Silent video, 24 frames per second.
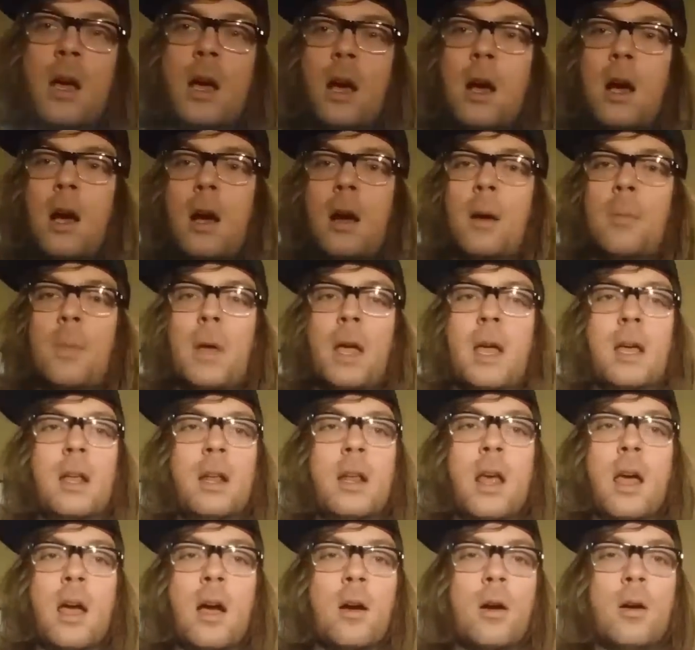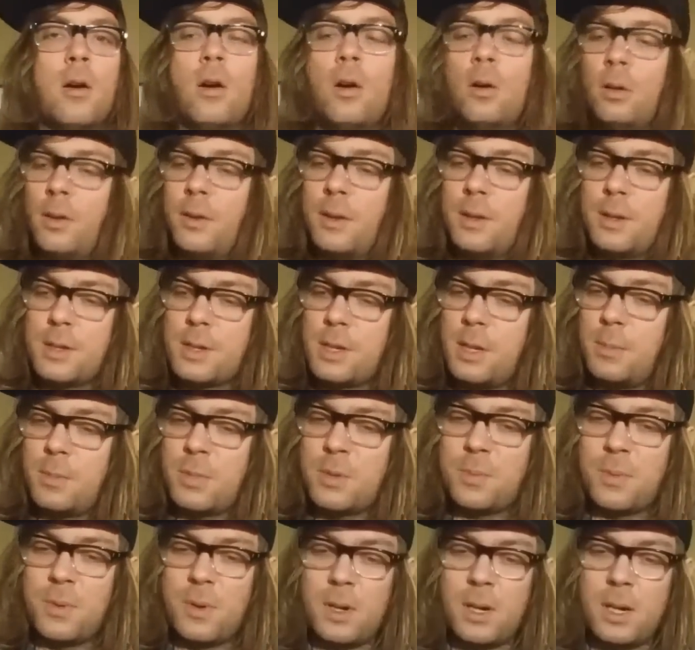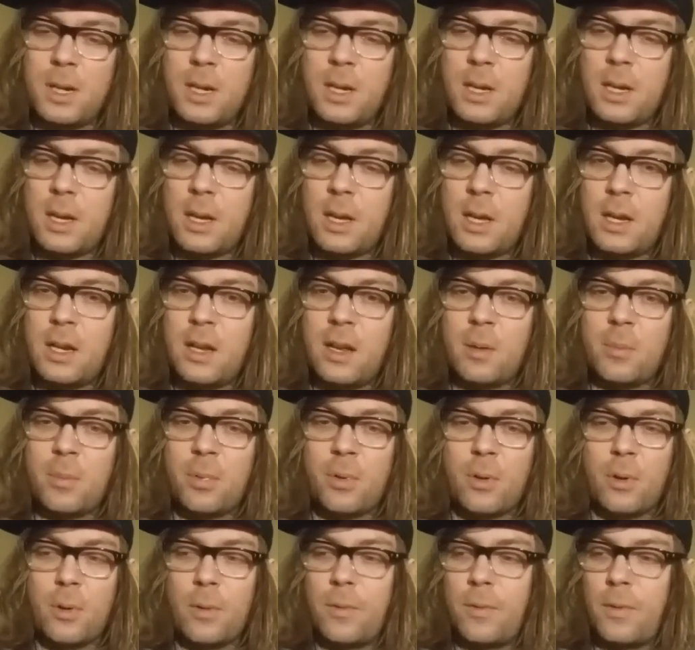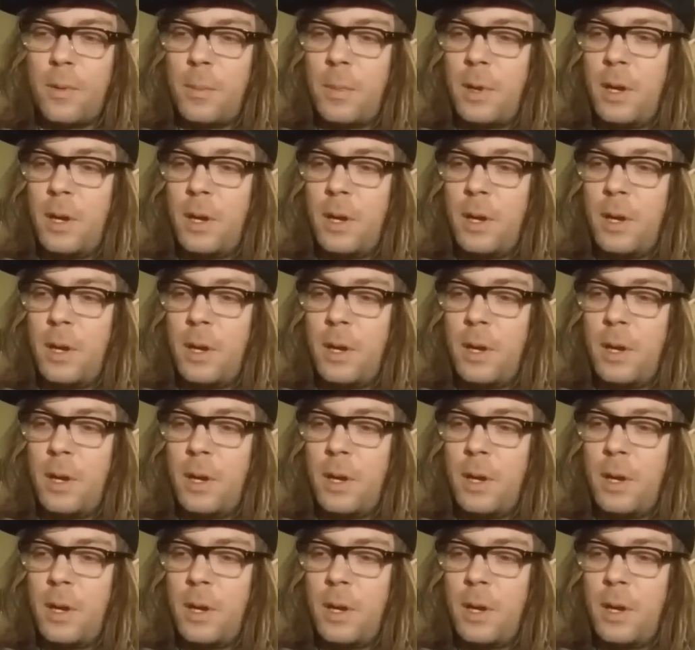And all of this seems pretty idiot-proof.